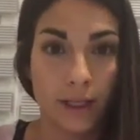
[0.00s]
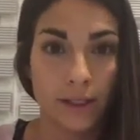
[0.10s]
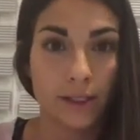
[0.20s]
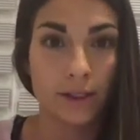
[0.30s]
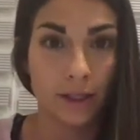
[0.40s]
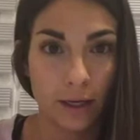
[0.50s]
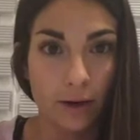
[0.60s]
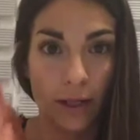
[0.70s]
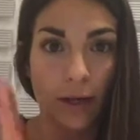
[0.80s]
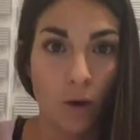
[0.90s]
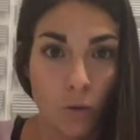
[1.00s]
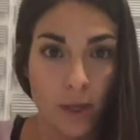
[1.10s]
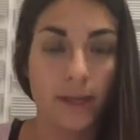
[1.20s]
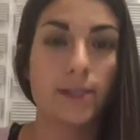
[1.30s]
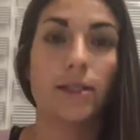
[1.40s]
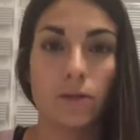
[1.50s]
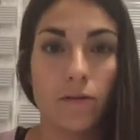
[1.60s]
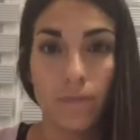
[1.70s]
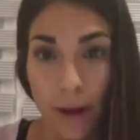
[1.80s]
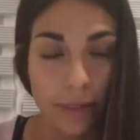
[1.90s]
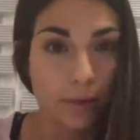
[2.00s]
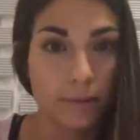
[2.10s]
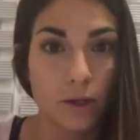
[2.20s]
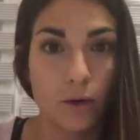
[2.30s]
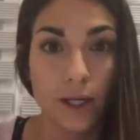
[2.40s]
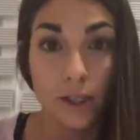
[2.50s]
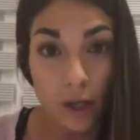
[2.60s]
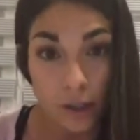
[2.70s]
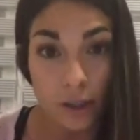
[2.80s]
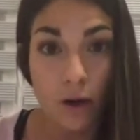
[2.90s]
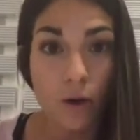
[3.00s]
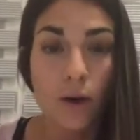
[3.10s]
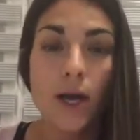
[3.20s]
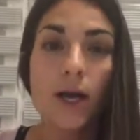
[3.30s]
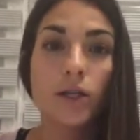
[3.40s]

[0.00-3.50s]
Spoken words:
like this is literally a week since we've met them. So it's hard to know.